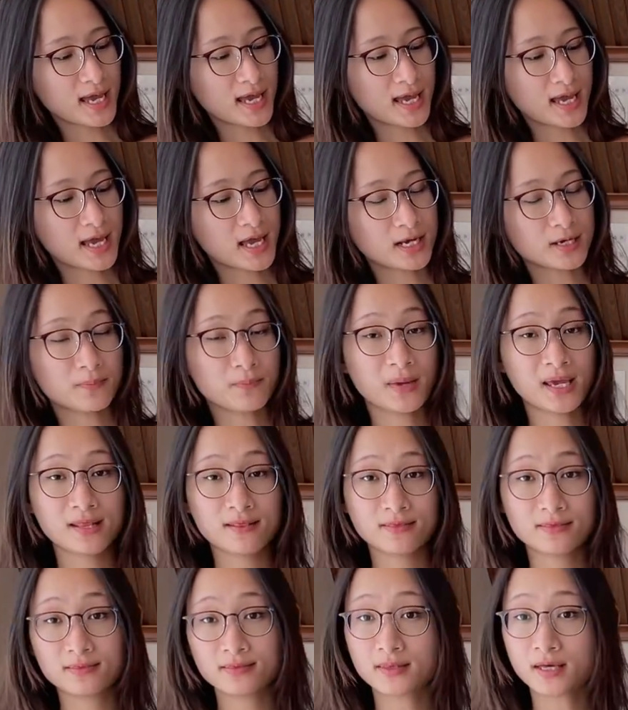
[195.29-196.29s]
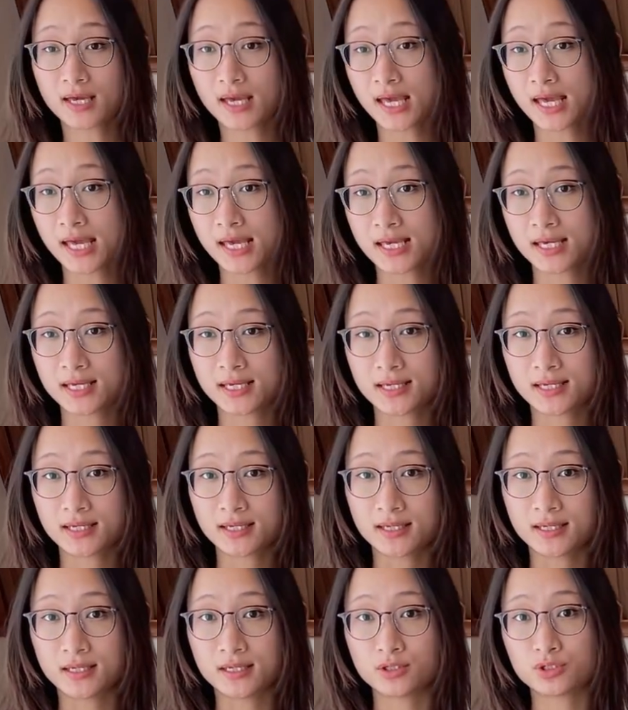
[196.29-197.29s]
and made
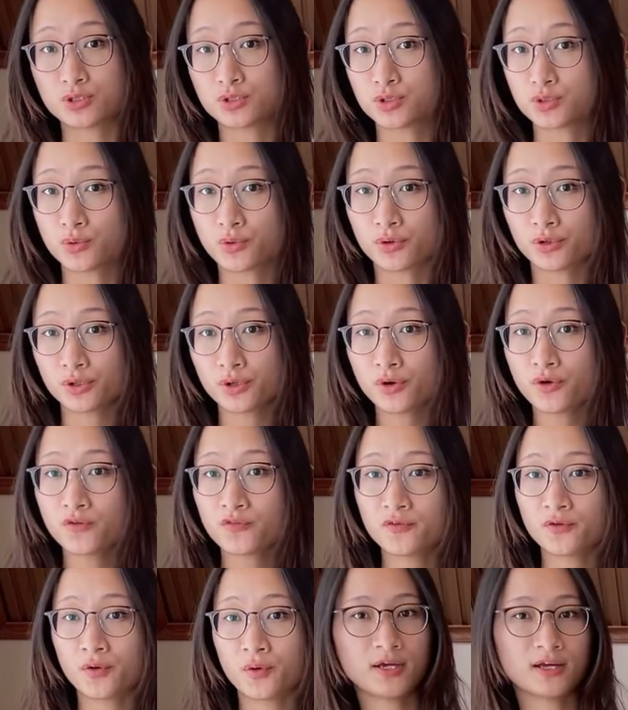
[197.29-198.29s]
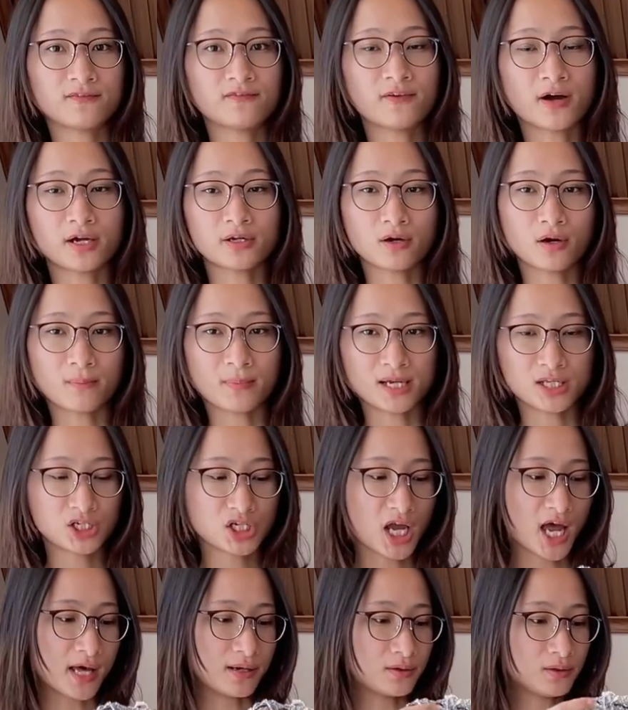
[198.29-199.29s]
a tutorial that you can find on my
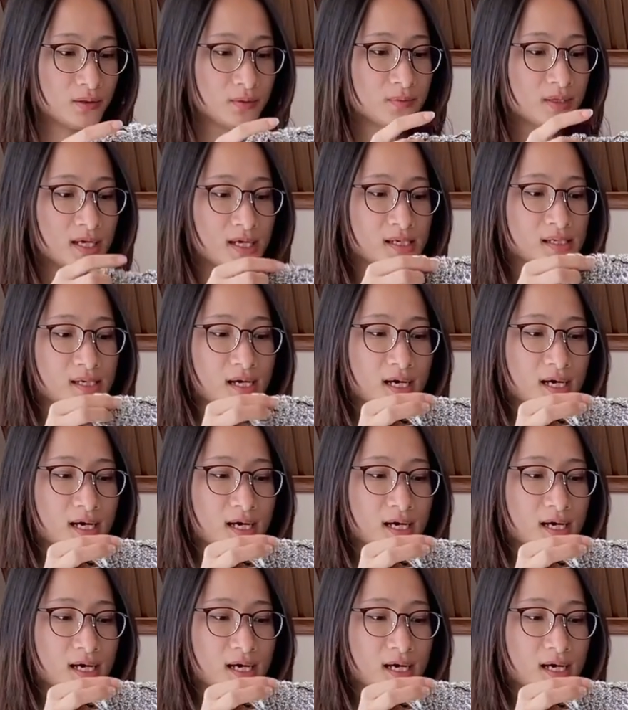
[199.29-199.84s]
channel.